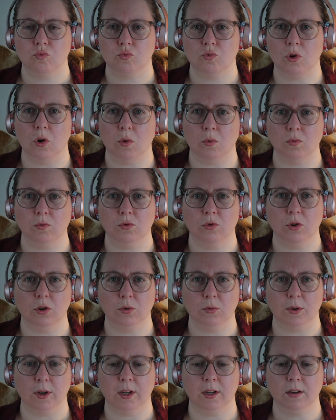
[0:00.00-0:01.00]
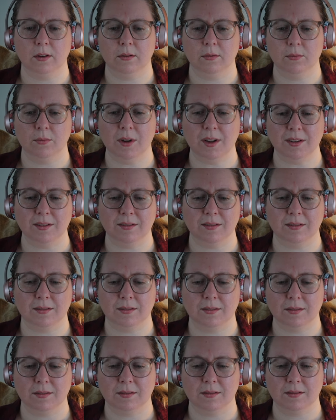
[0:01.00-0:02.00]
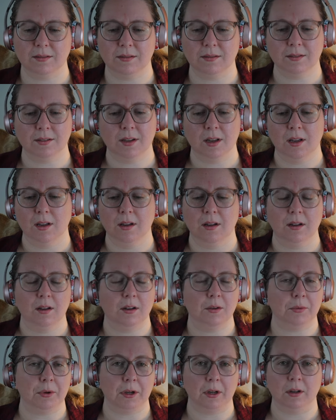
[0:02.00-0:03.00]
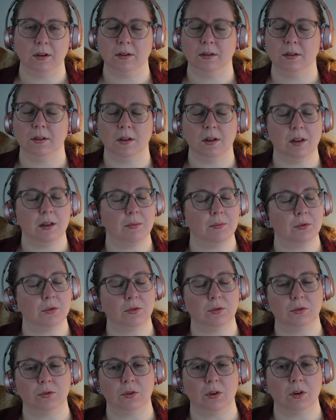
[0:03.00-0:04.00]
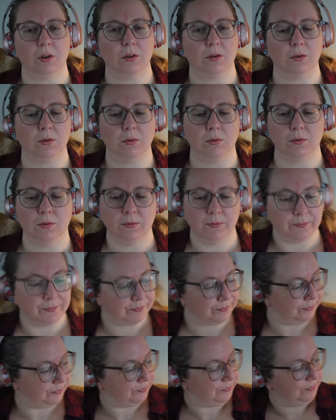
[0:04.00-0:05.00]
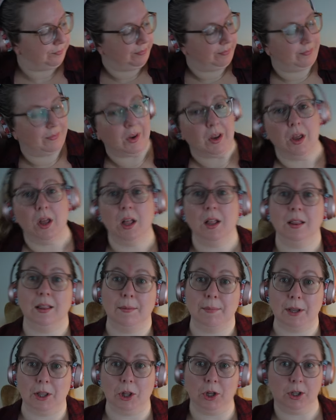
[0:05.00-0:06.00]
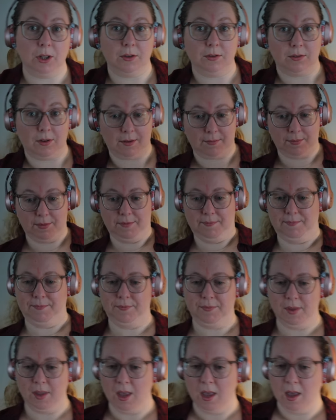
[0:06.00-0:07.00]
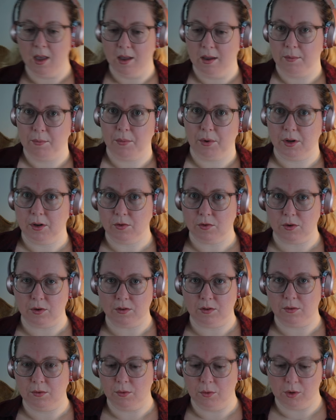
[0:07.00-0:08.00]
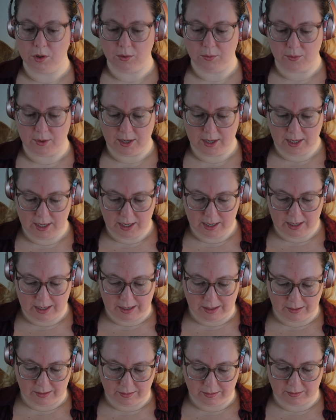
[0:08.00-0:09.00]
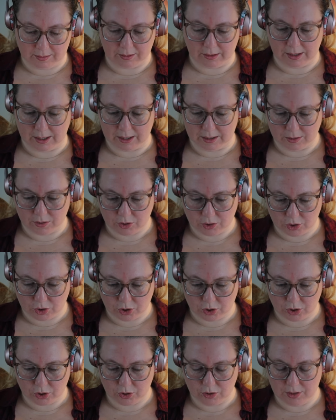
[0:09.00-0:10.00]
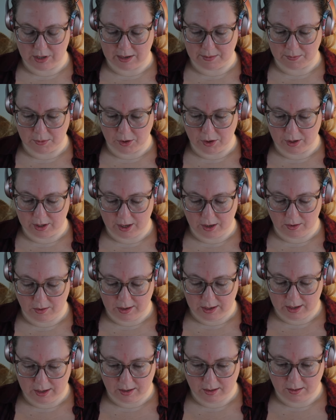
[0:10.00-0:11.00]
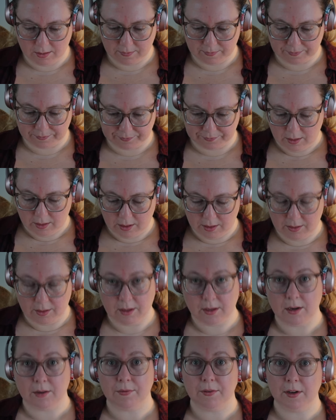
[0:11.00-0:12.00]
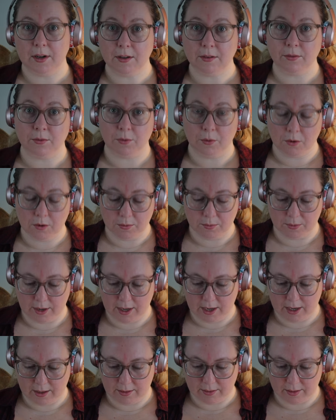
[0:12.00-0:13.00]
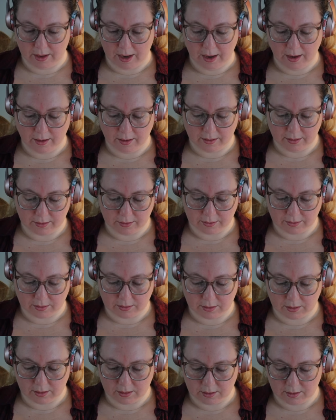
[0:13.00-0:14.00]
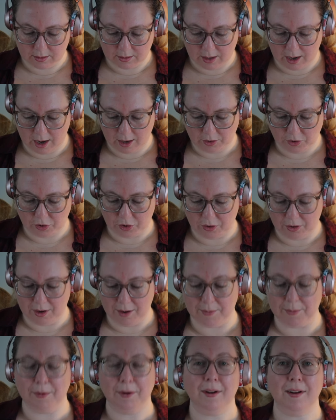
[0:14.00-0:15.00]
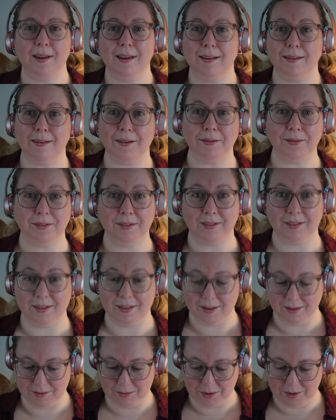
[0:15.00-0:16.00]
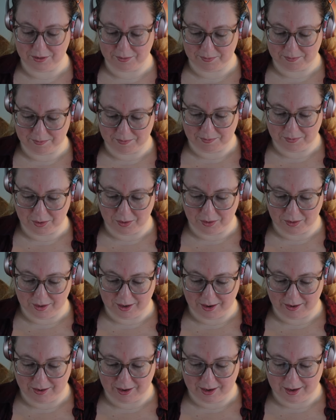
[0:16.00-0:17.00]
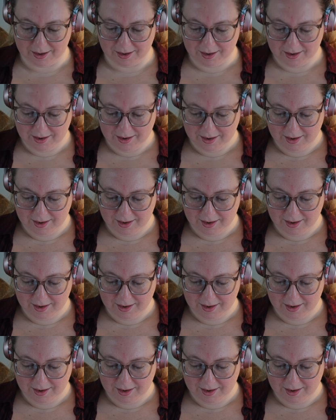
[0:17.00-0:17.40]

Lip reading: No, Norway. What? Oh my God. I am so. Let me look this up. Pretty sure it's Norway slash Denmark area. And then if it is Norway, that is actually pretty close to the North Pole area.